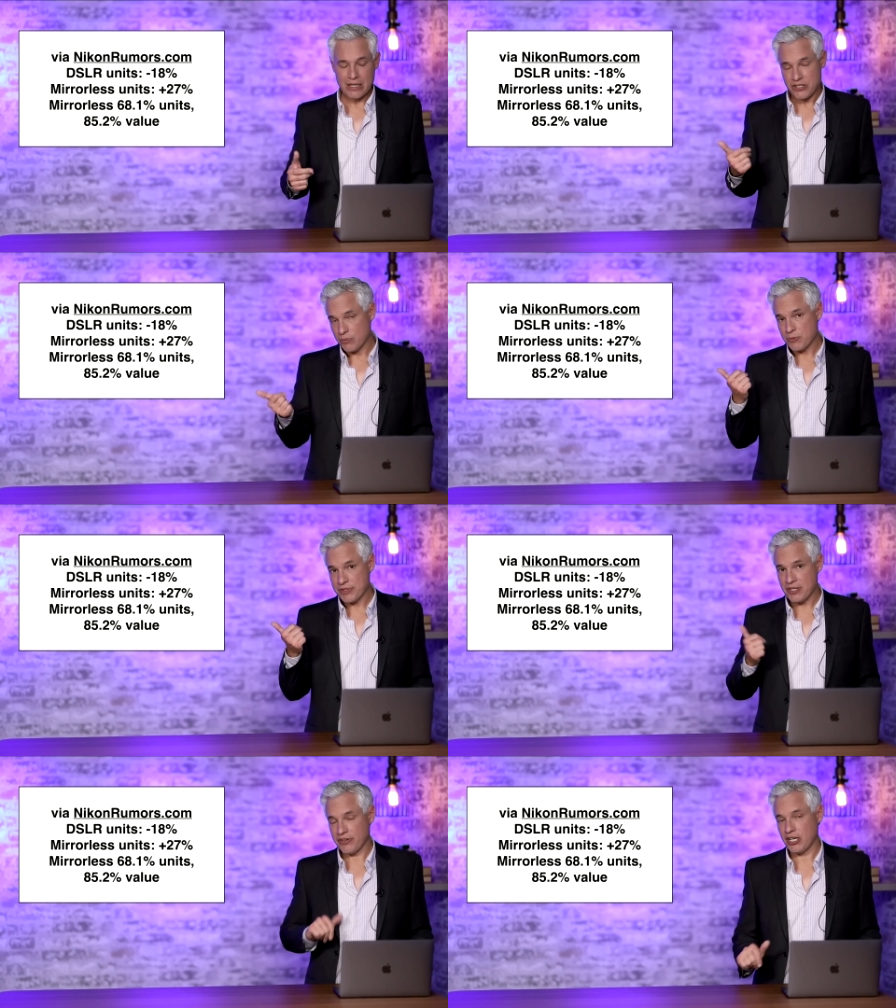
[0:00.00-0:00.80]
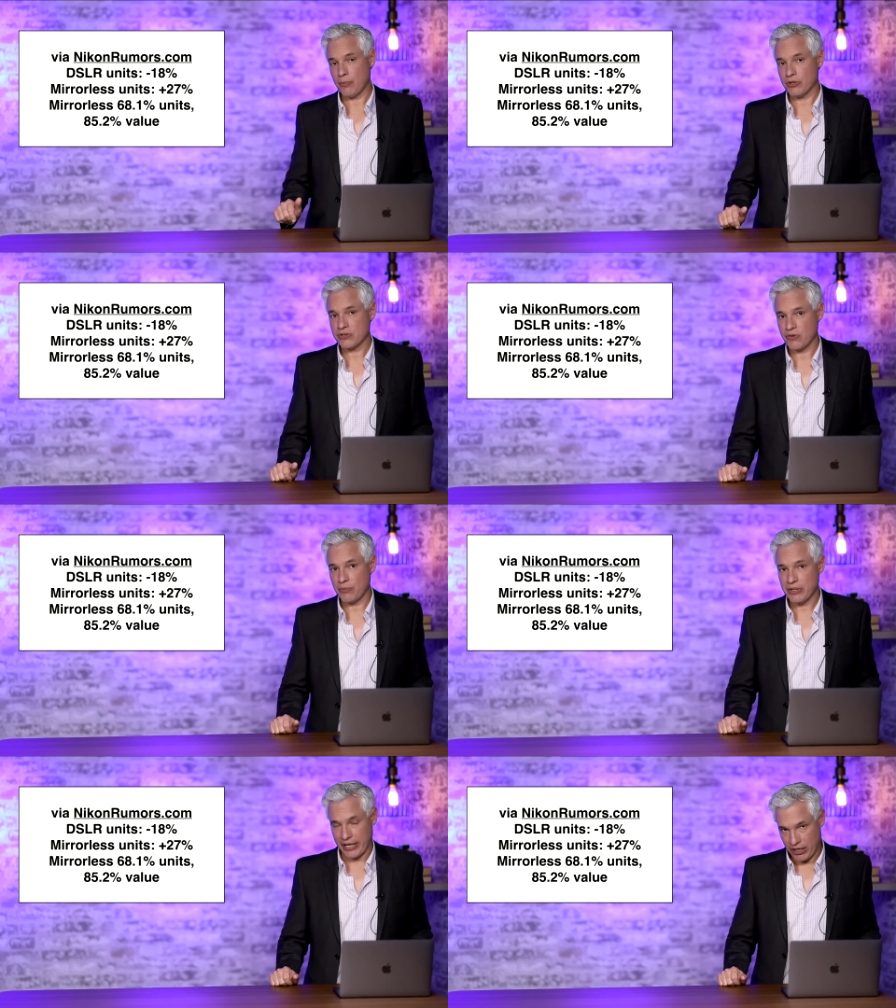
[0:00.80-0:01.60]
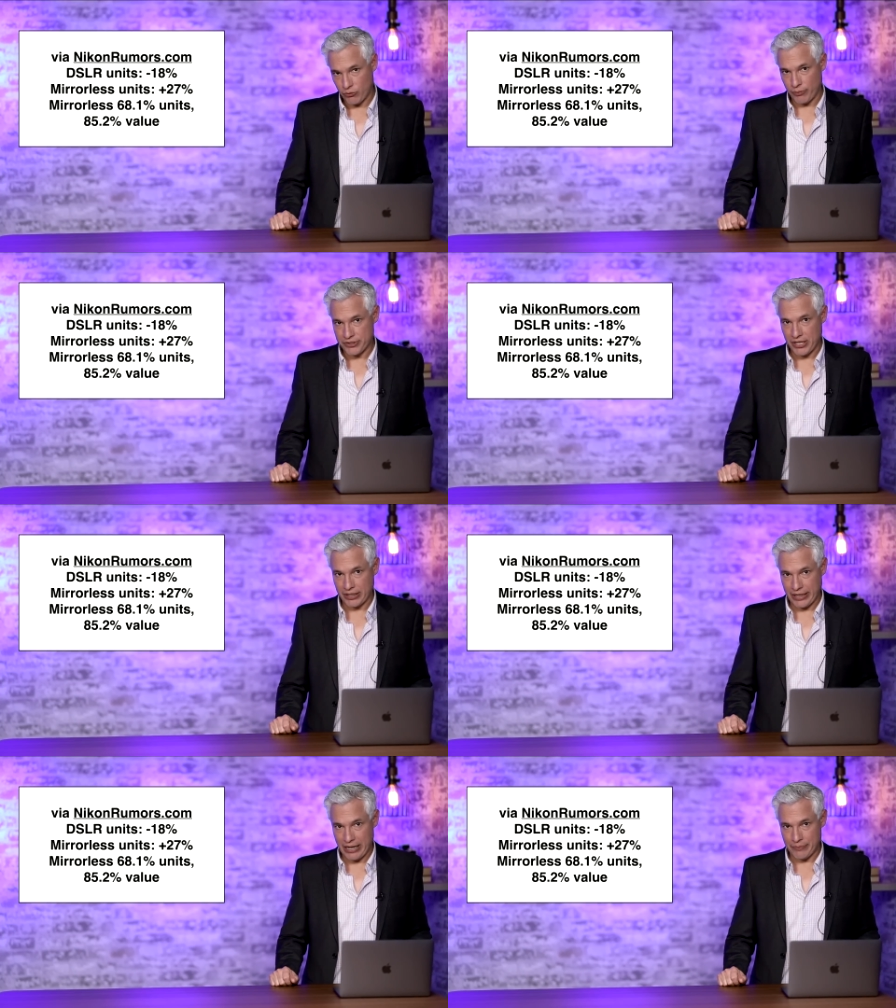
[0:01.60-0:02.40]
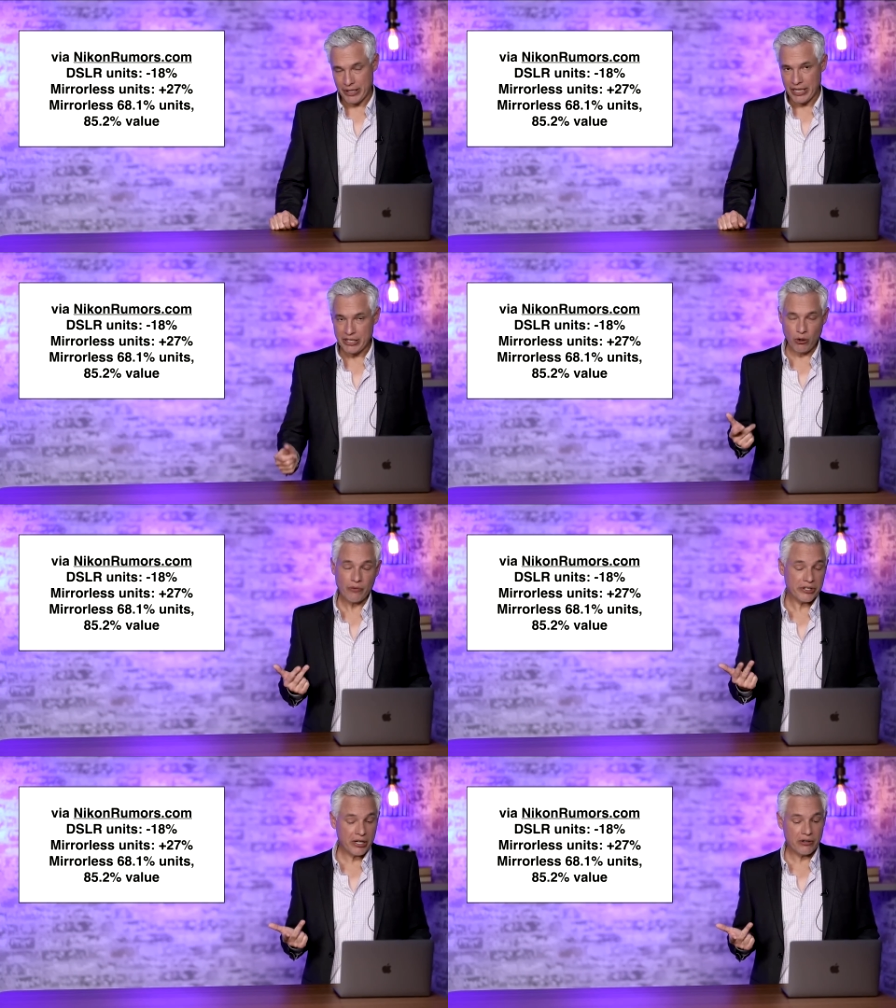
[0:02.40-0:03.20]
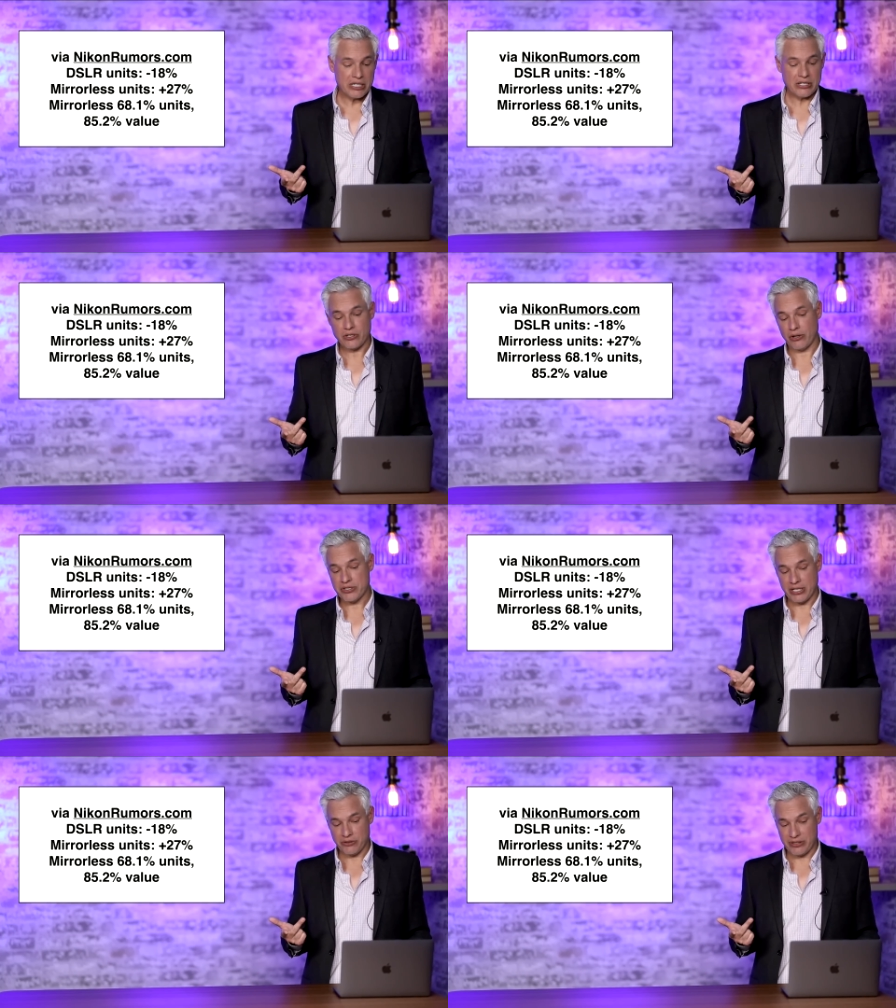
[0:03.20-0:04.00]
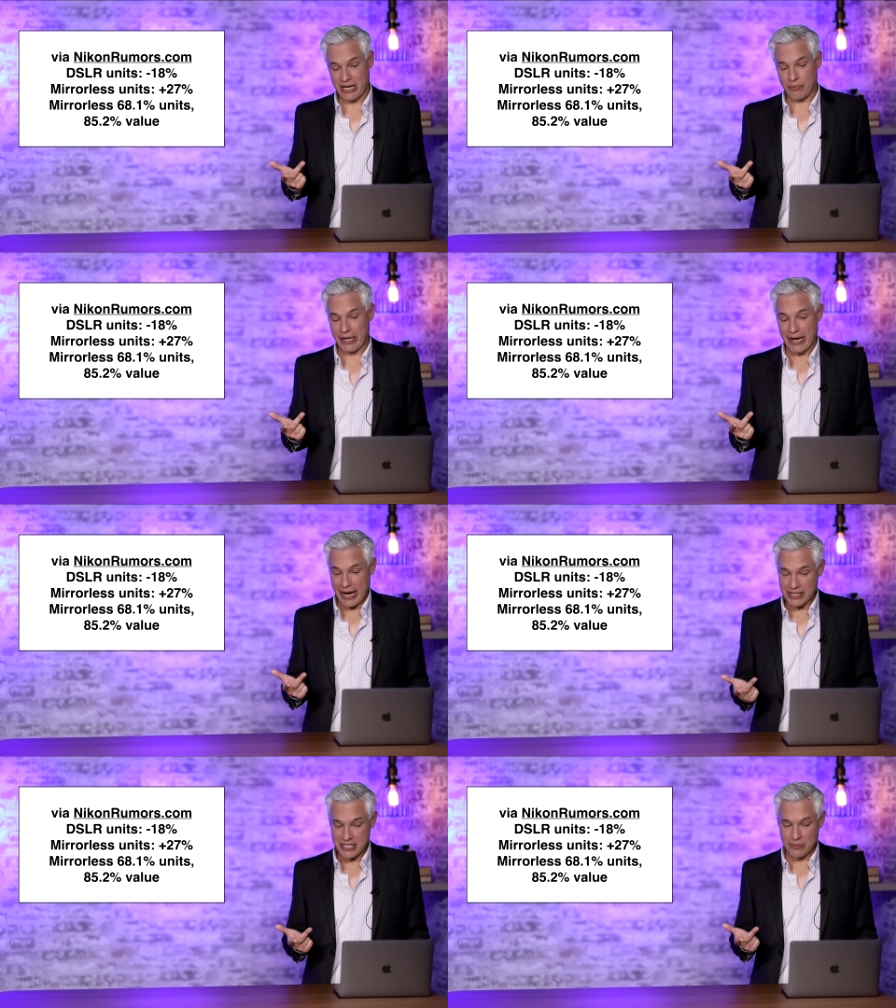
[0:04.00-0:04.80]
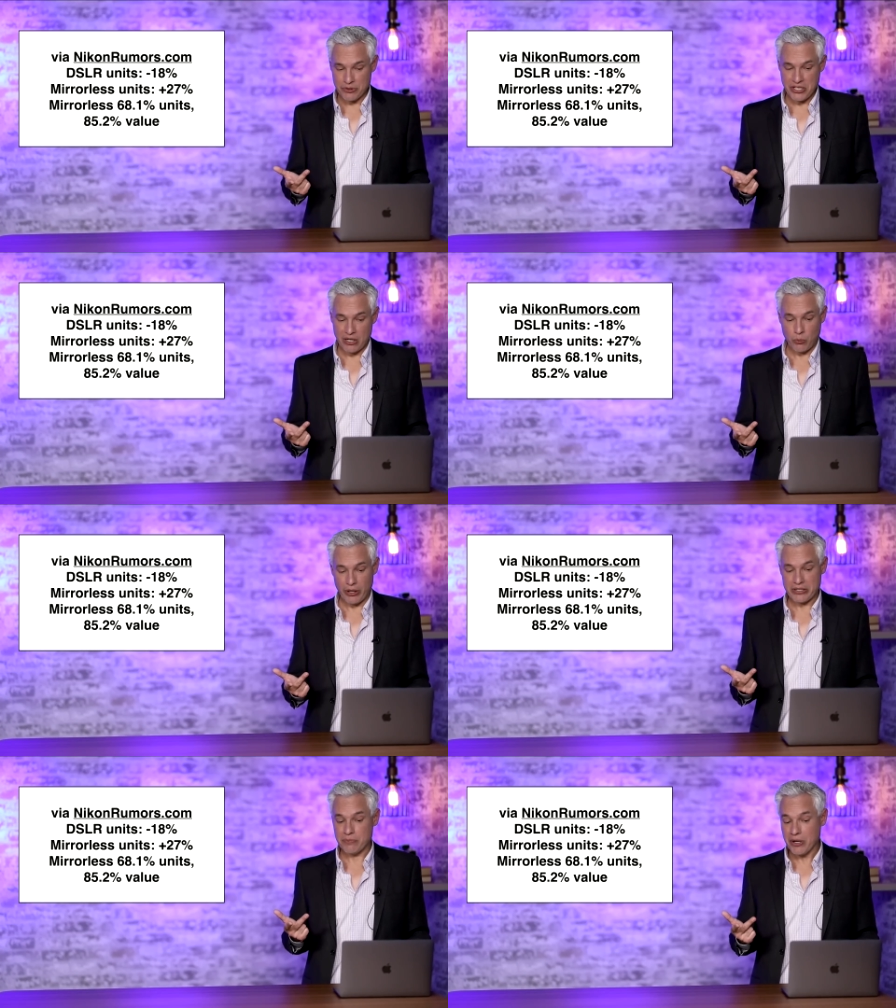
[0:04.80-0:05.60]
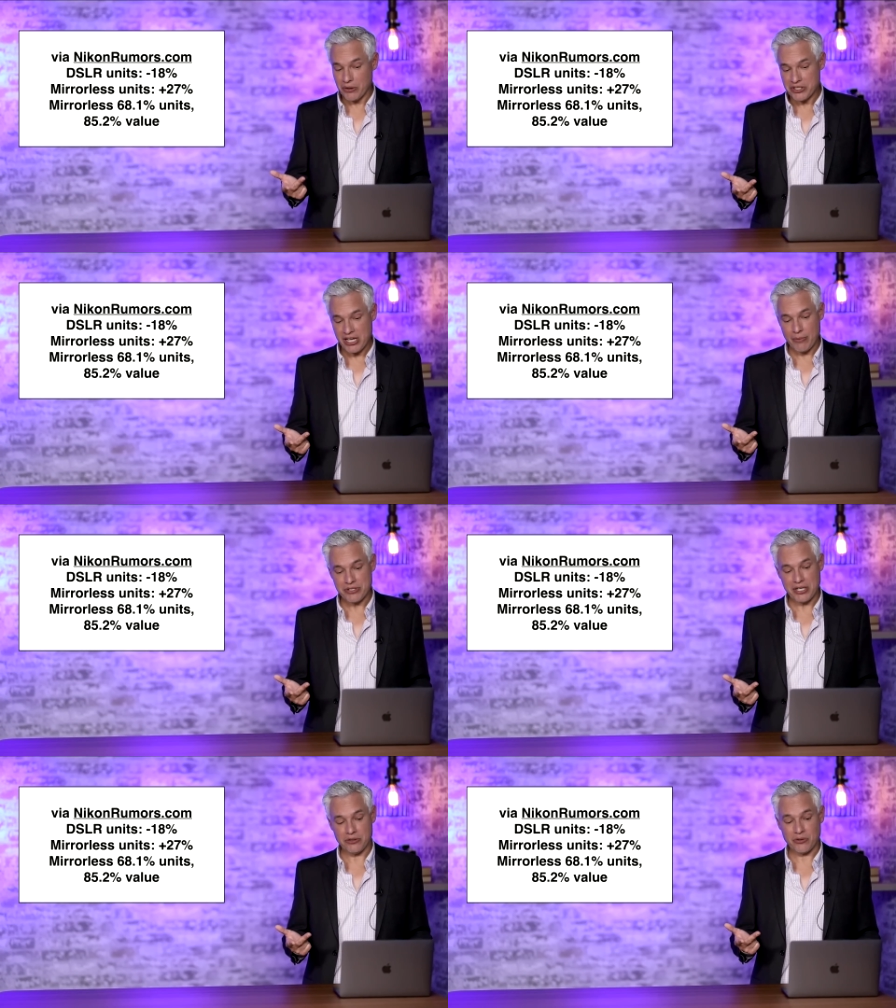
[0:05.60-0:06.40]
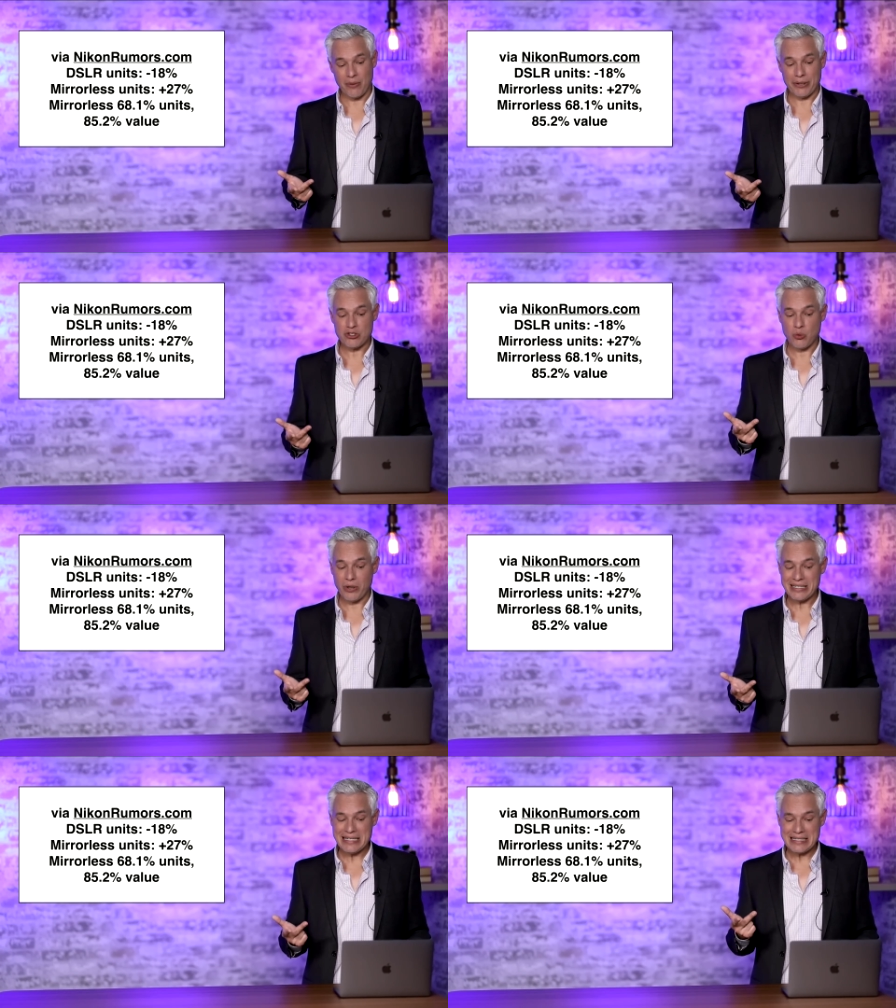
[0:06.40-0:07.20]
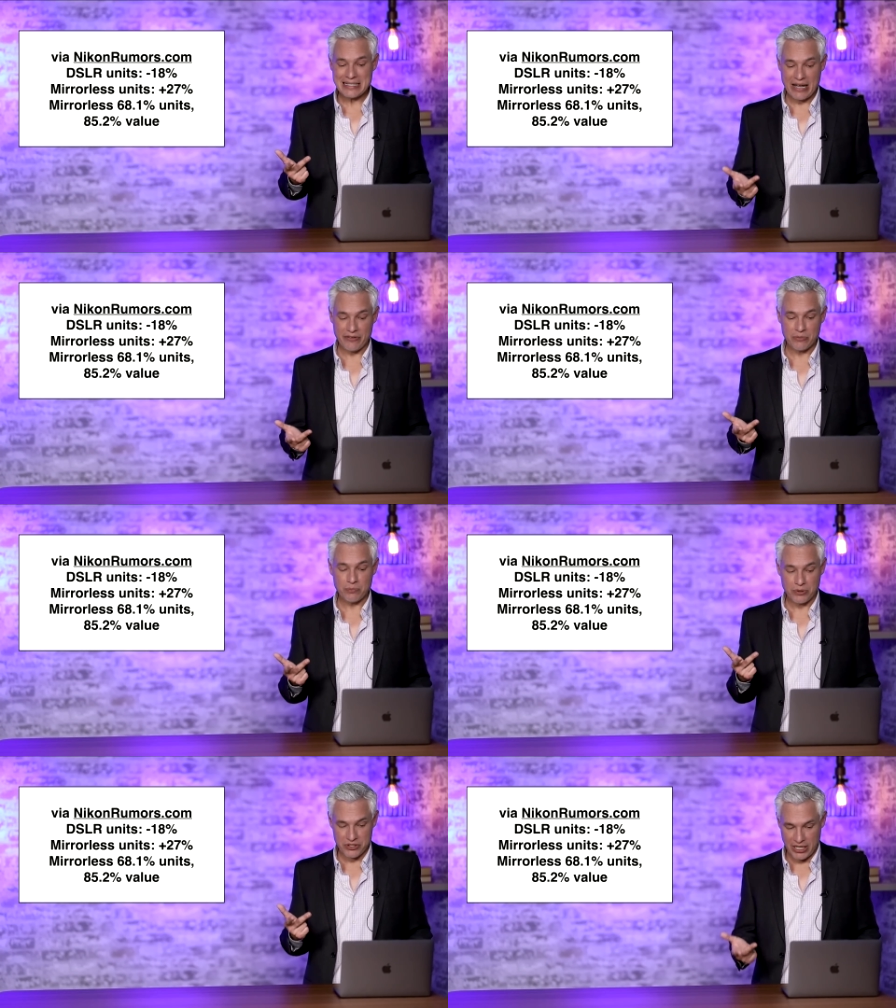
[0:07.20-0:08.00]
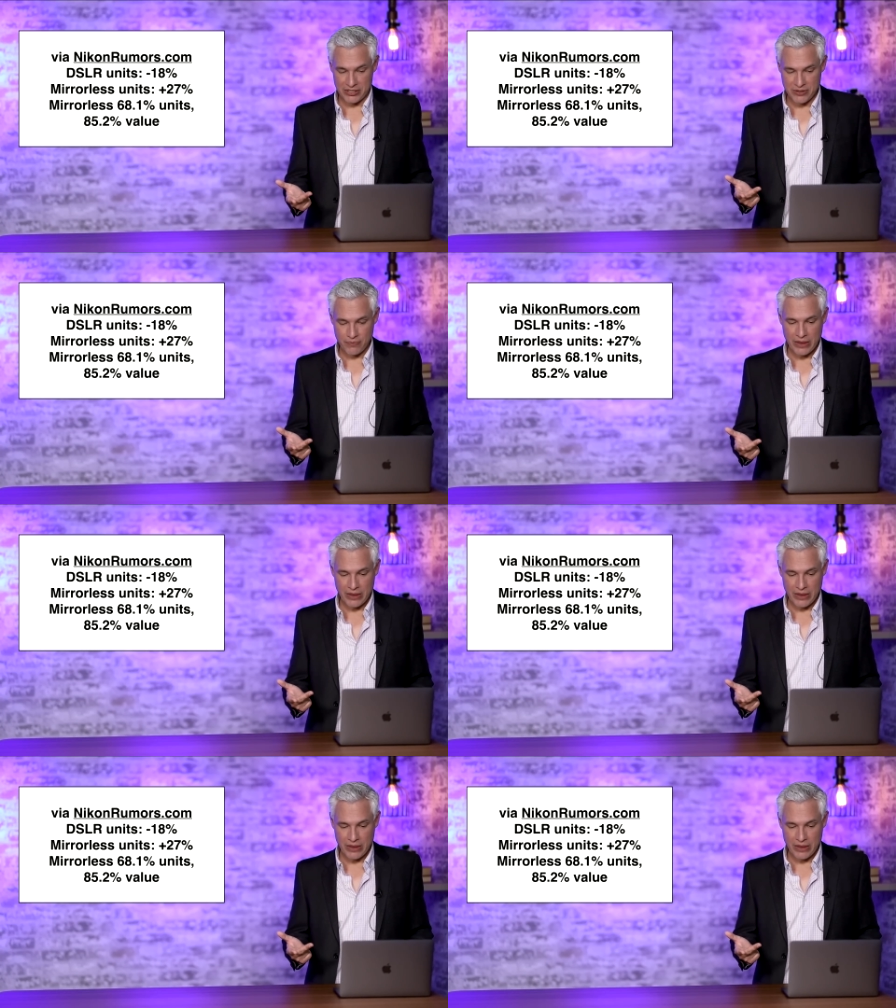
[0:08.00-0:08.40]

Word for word: Some specific numbers from NikonRumors.com. Year over year, DSLR sales are down by 18%, whereas mirrorless camera sales are up by 27%.